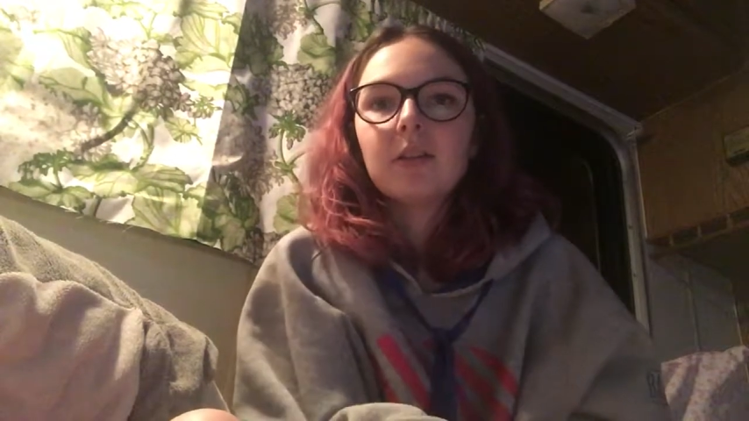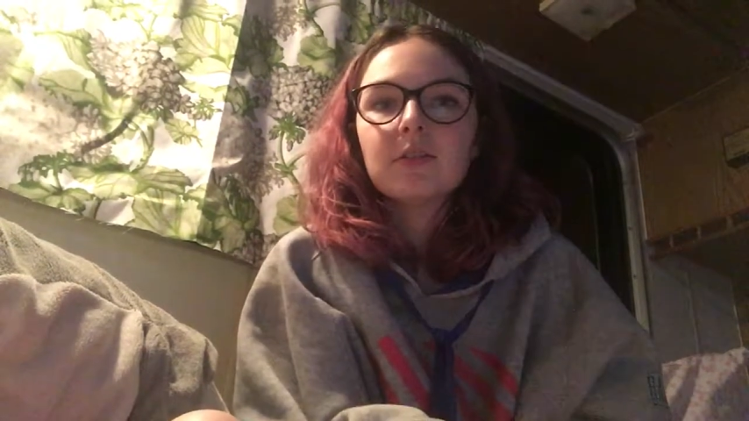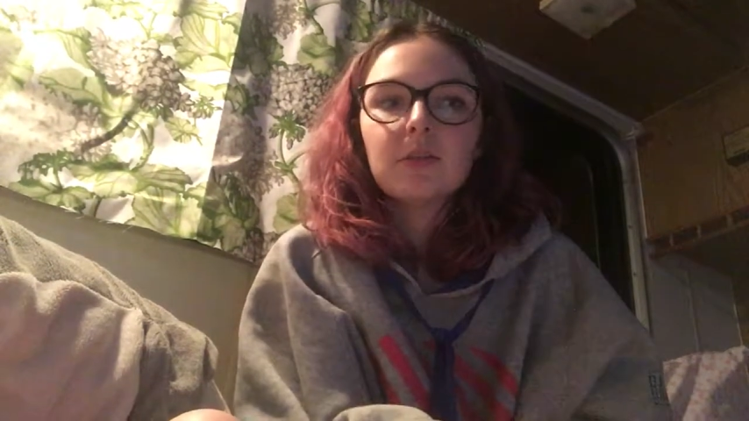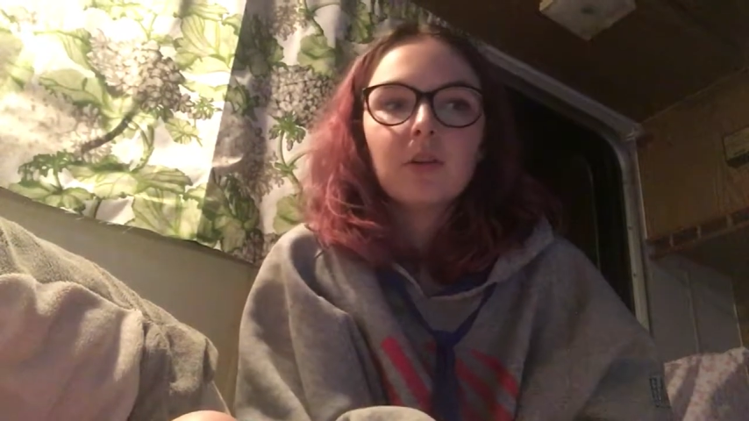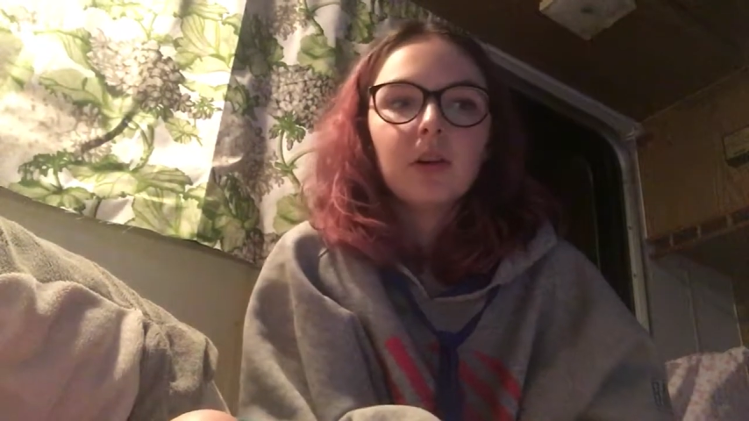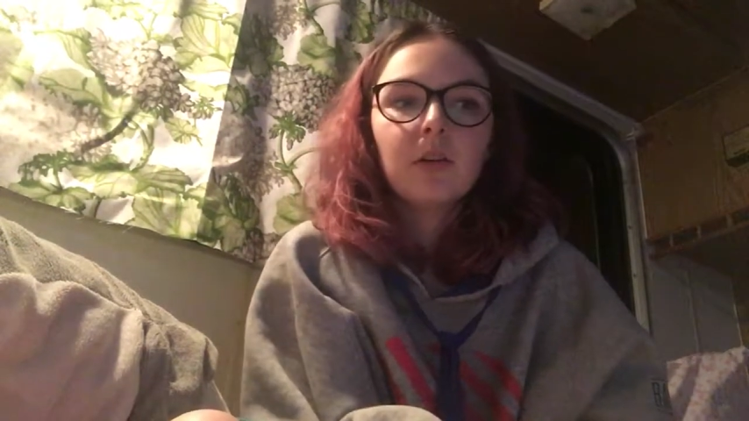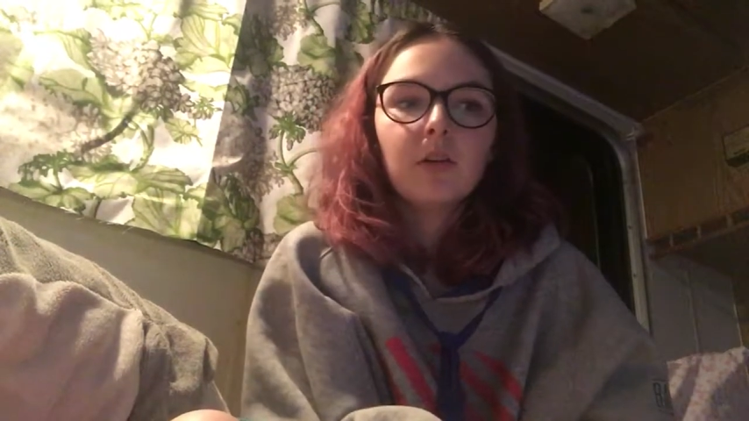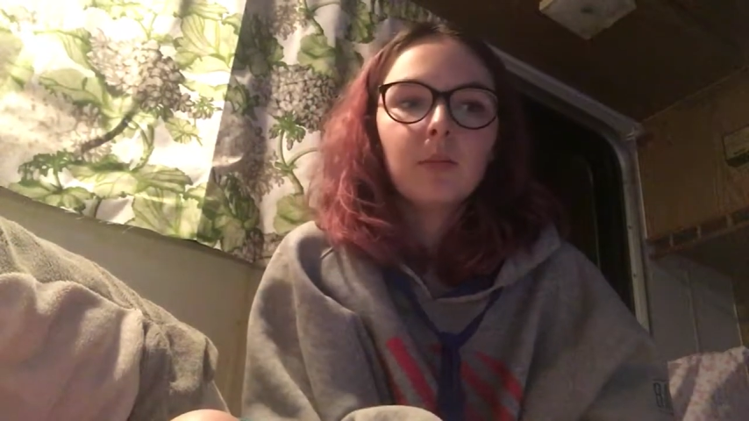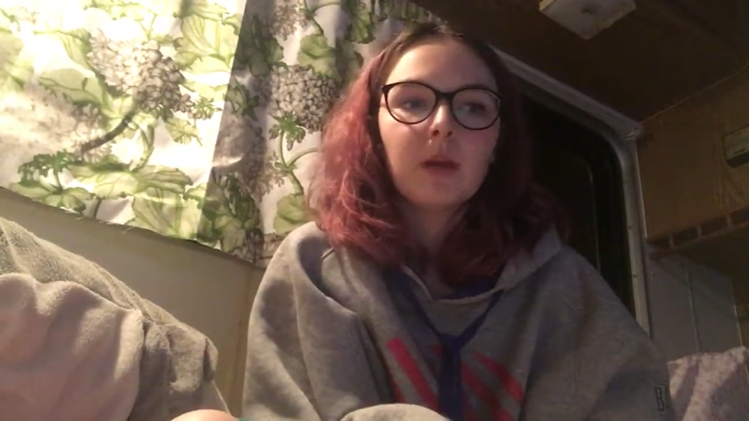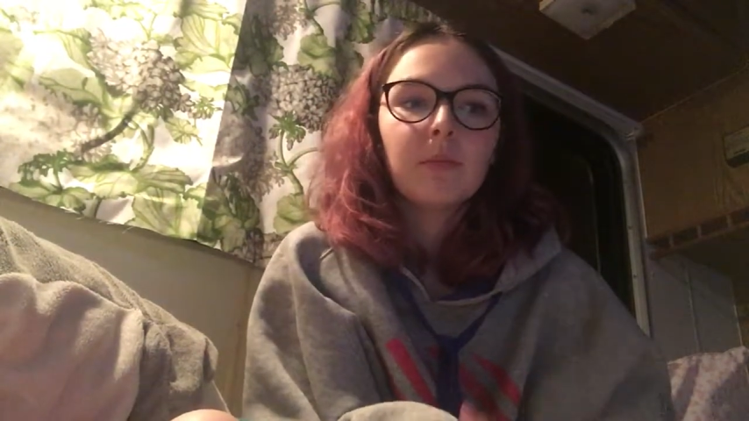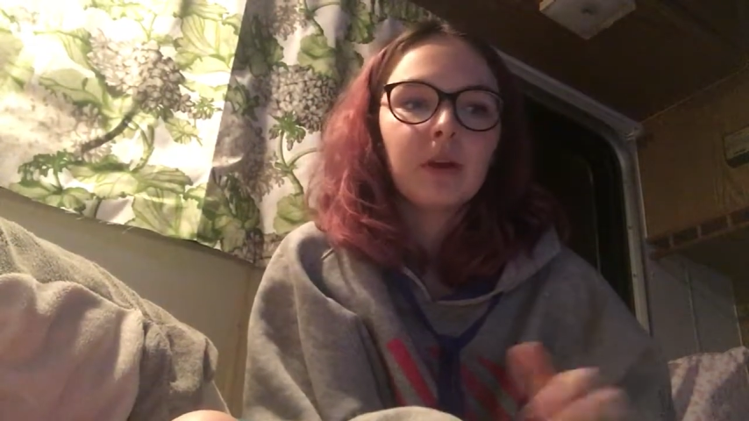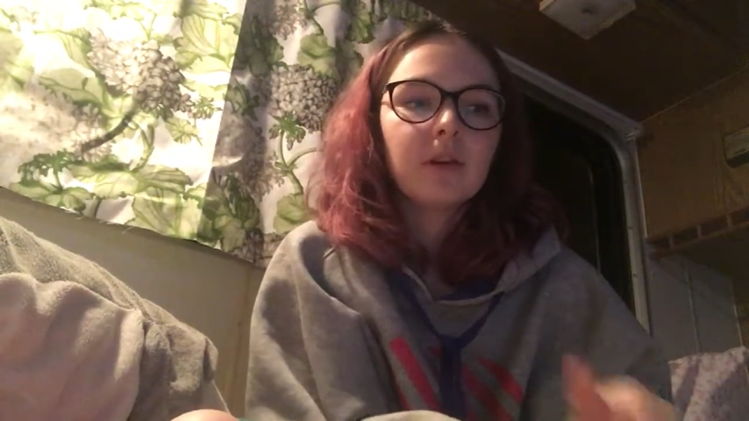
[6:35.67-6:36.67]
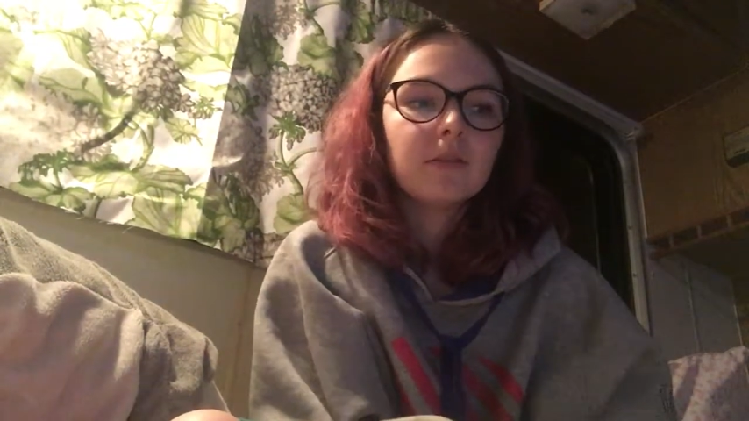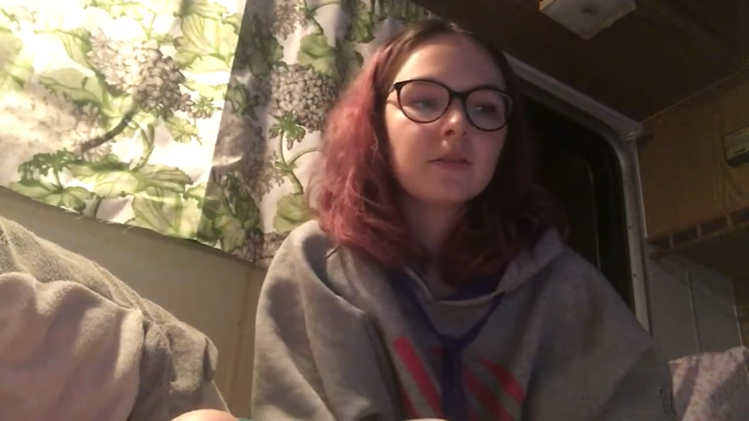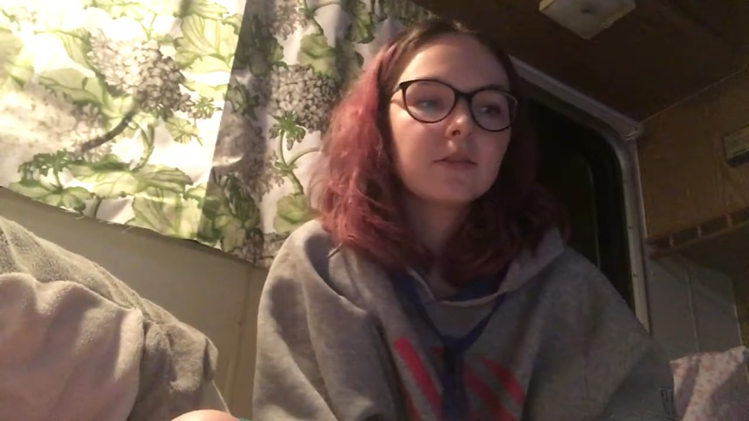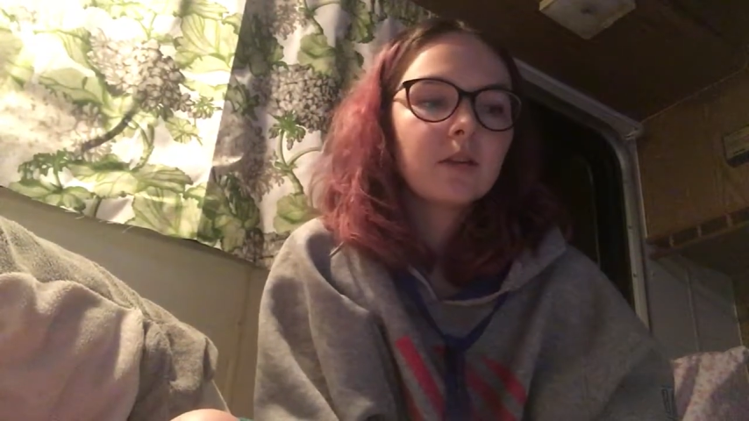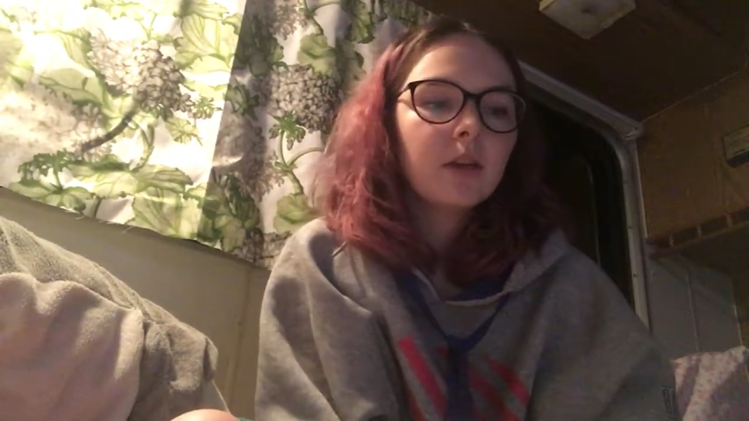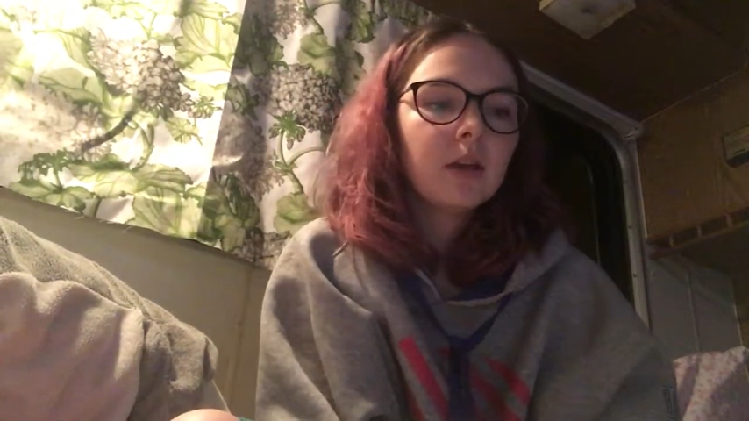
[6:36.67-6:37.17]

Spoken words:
and so I know my parents,